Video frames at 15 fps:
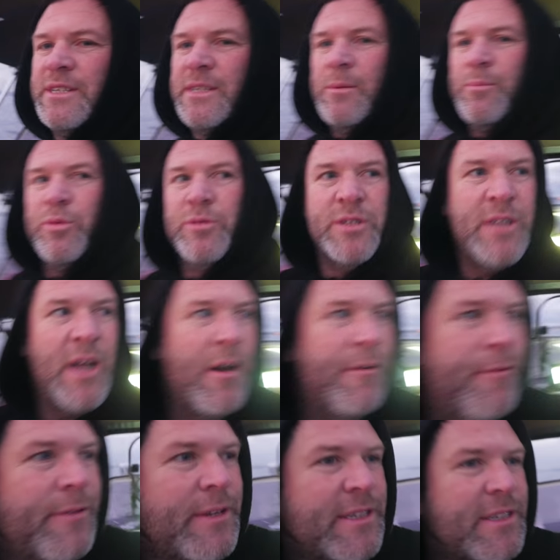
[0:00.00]
simple stuff.
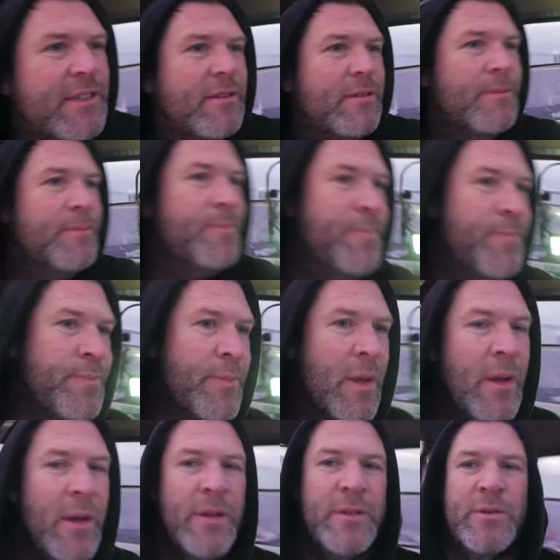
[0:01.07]
This is
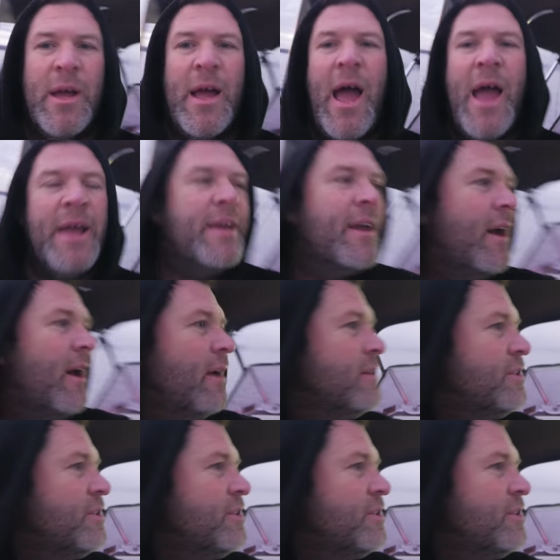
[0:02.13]
anchor.